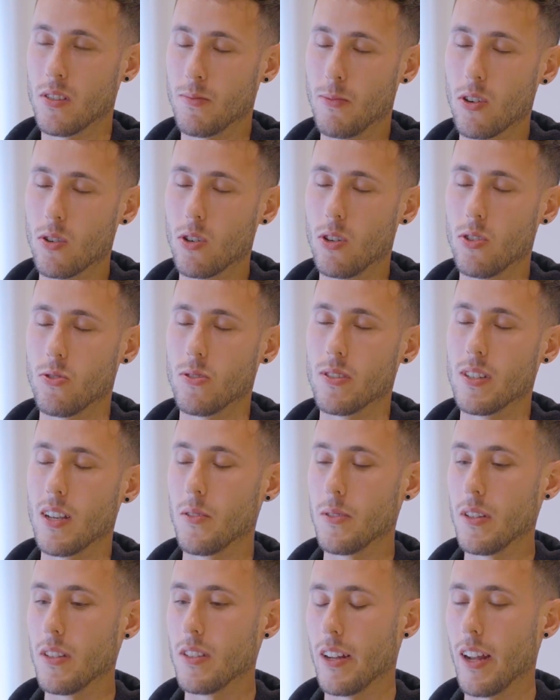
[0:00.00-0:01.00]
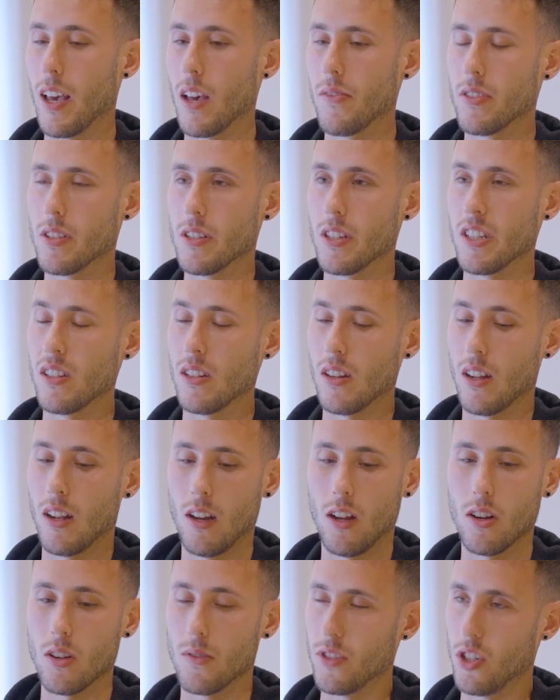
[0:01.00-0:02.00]
smart contract audits, and I have seen a
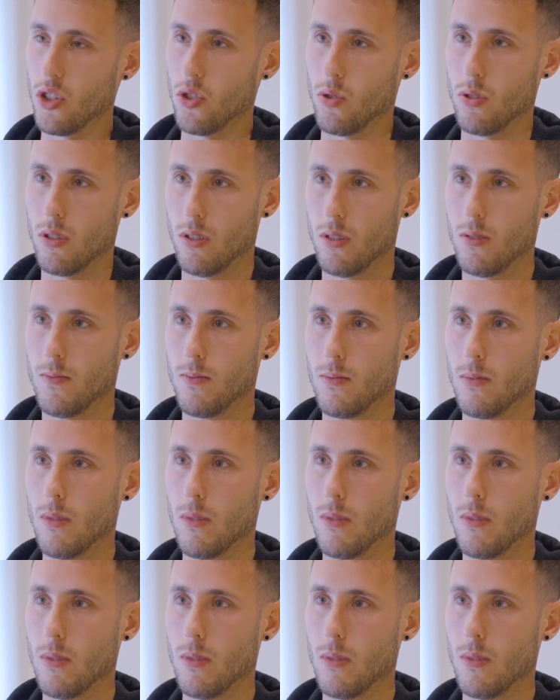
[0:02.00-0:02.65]
lot of issues.